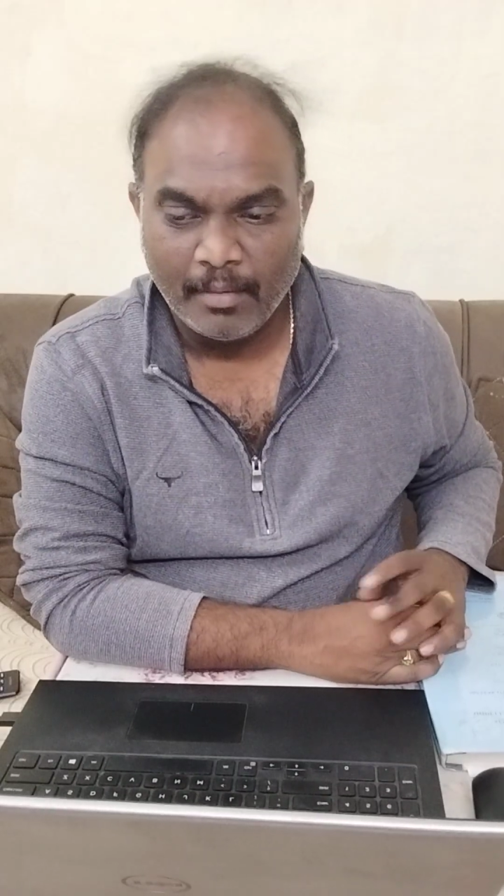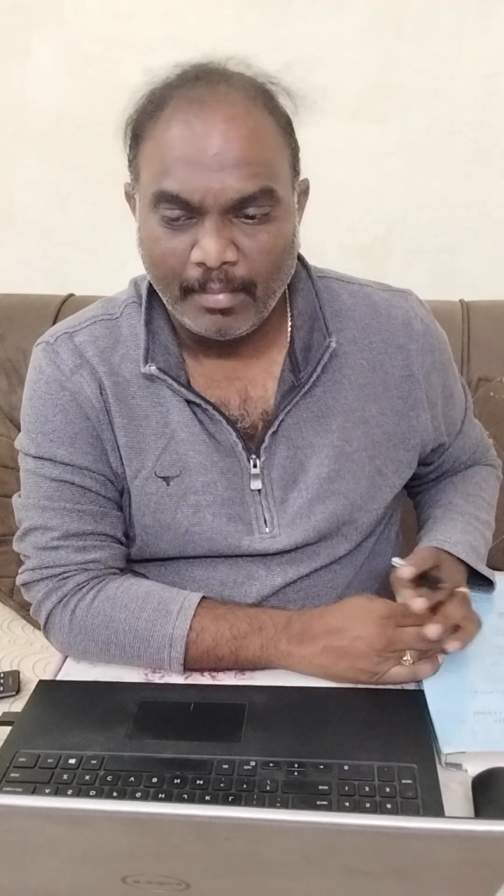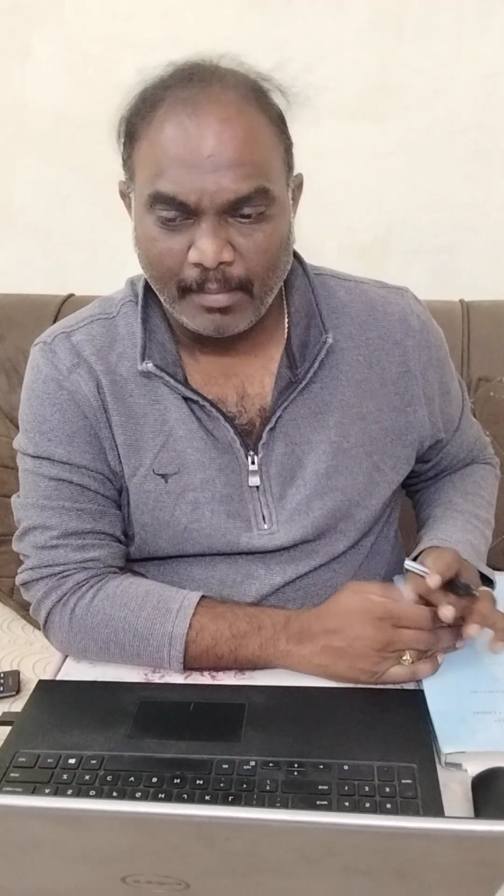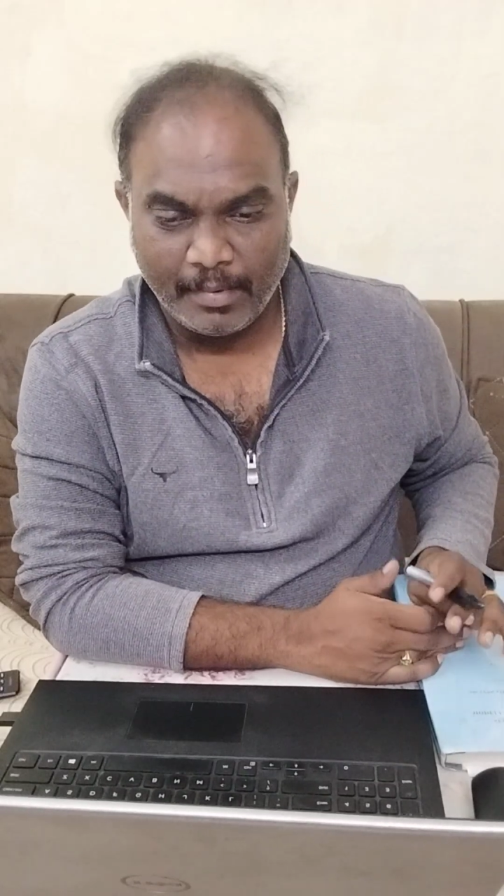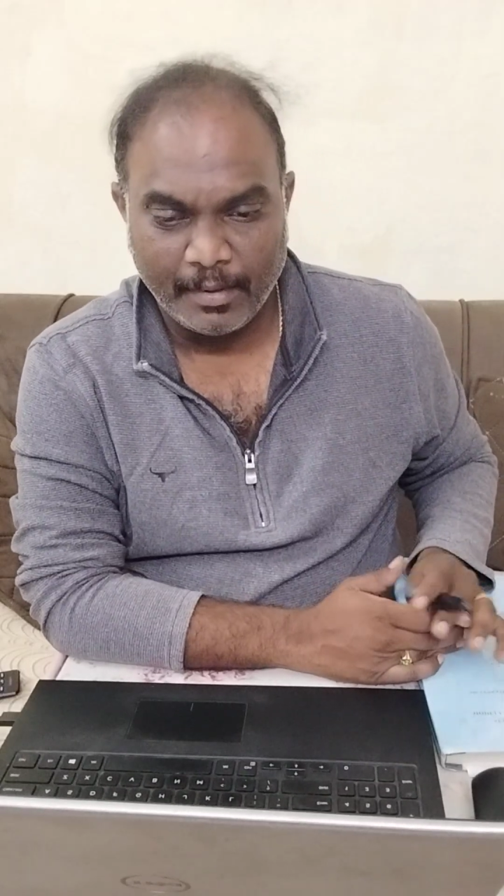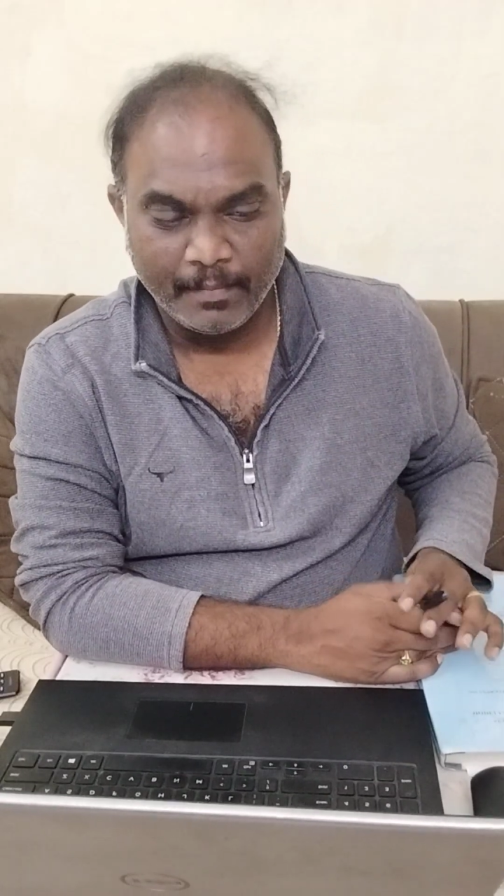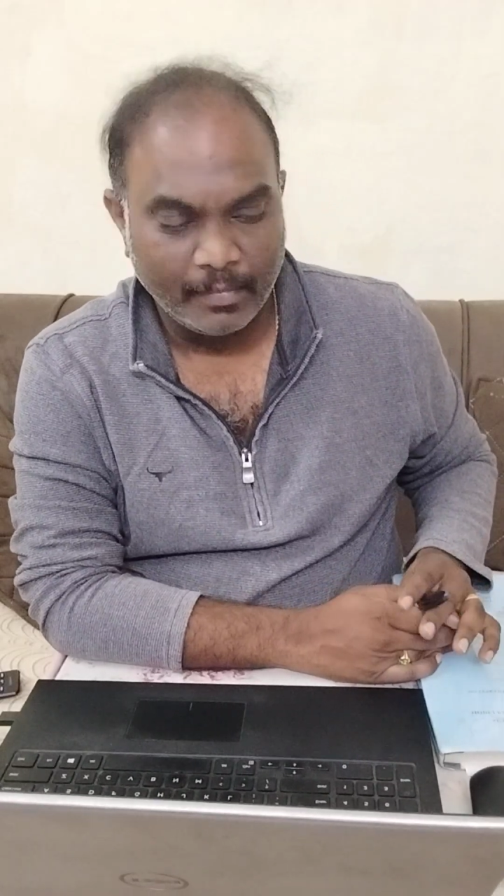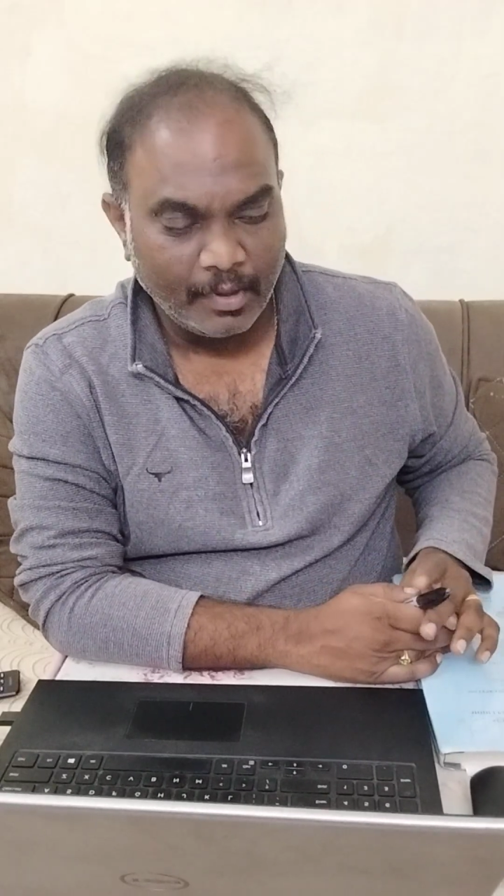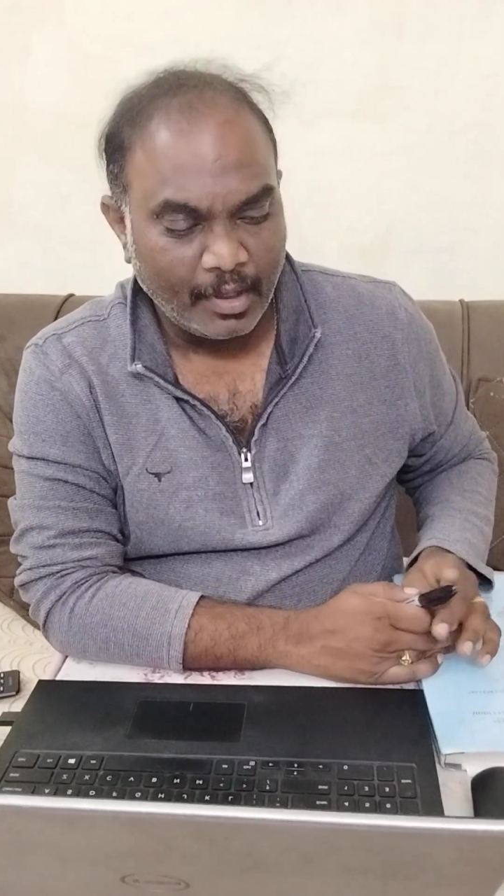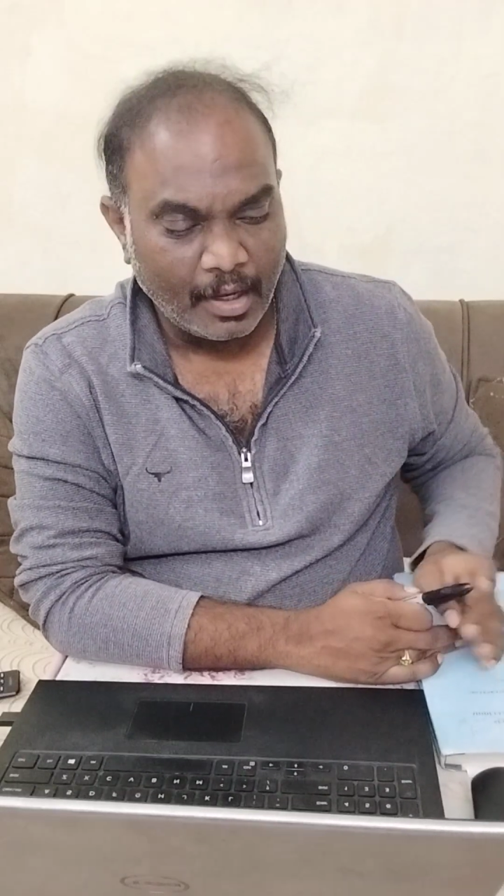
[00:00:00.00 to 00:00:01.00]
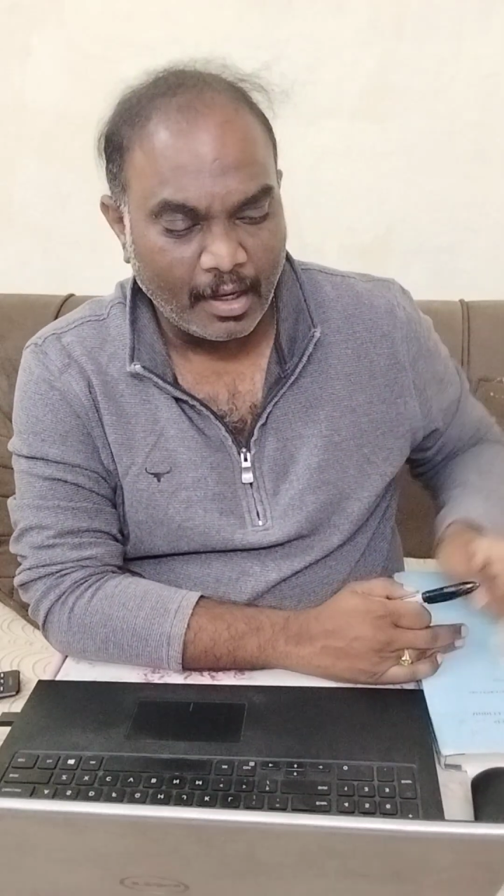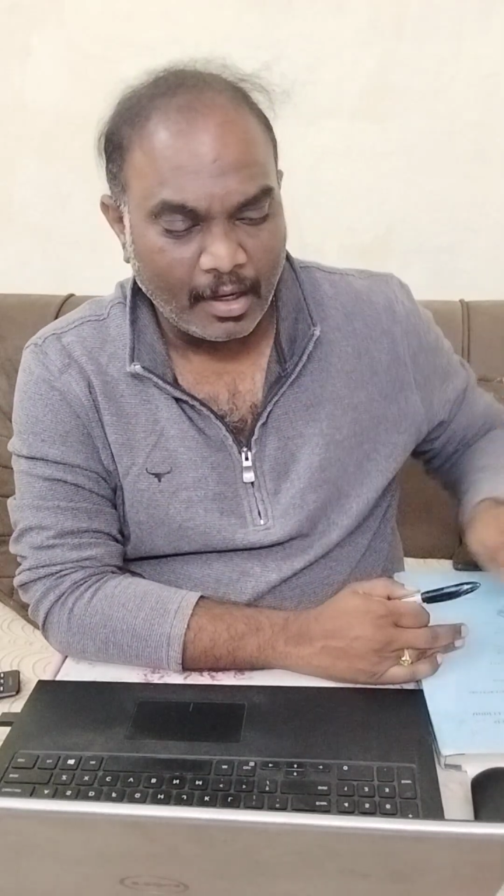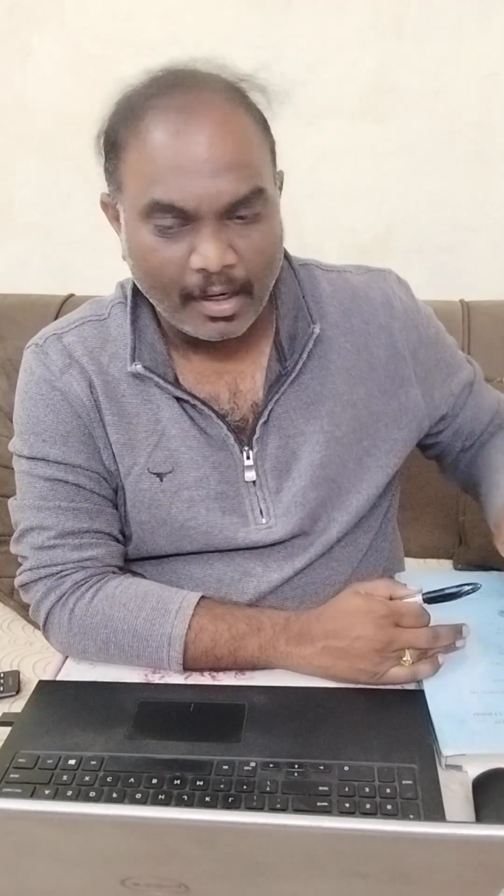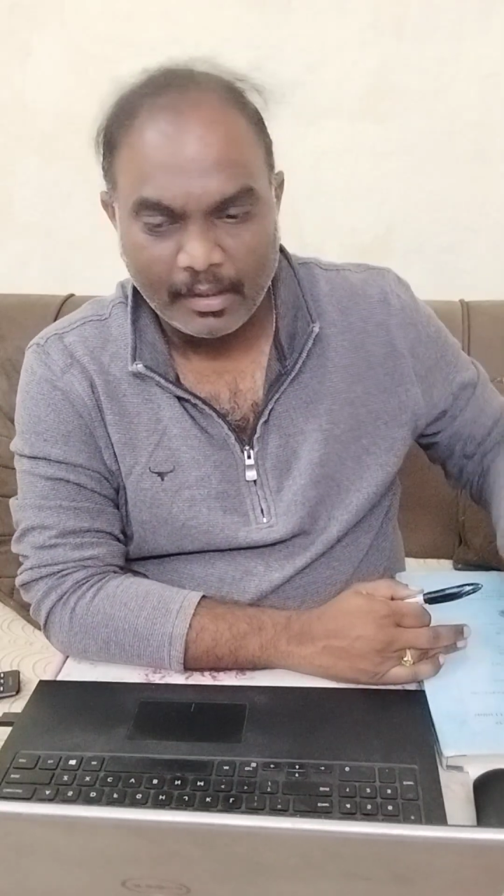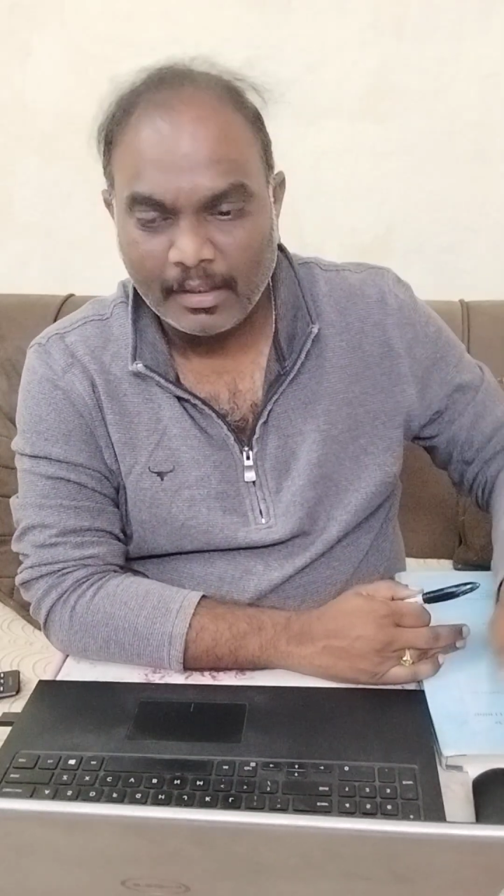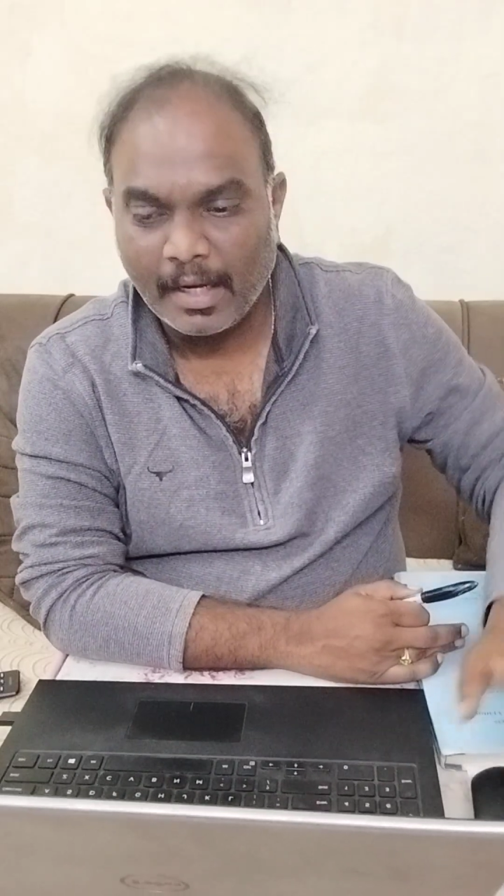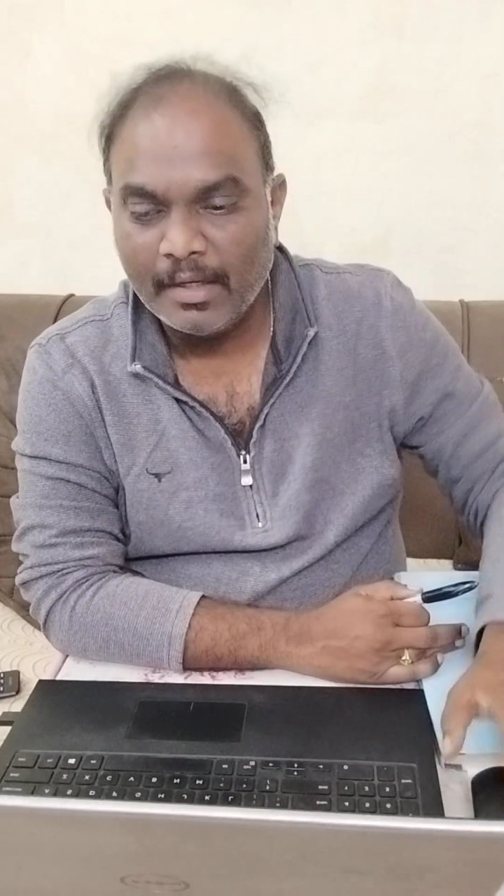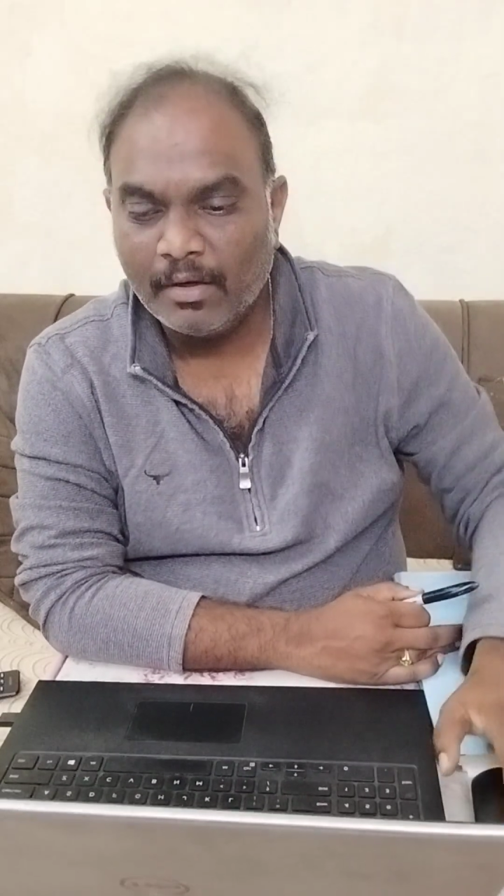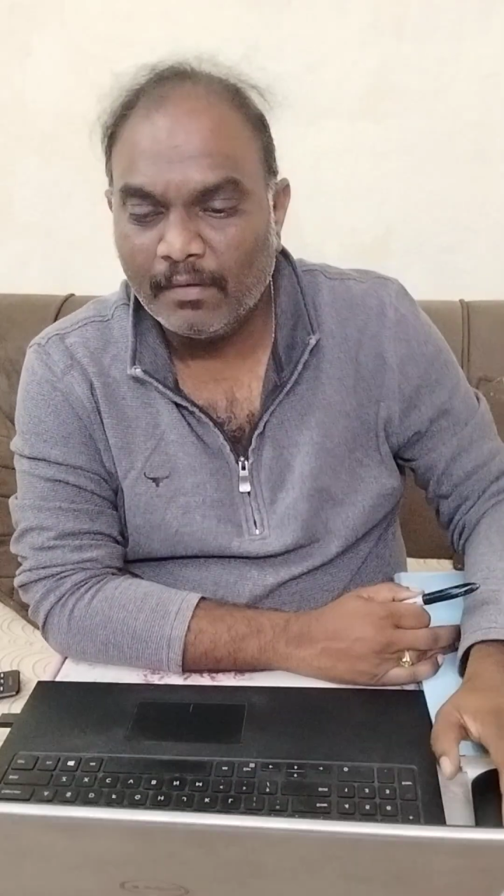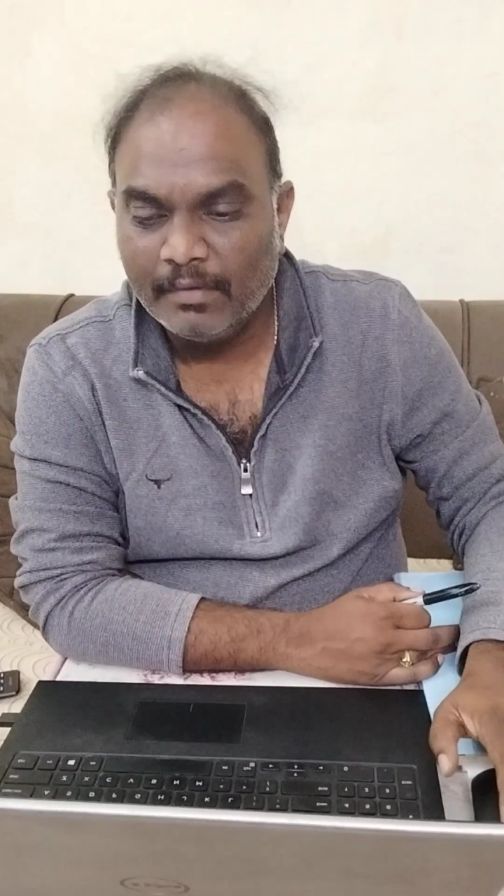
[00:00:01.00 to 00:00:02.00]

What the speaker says: paper. And the title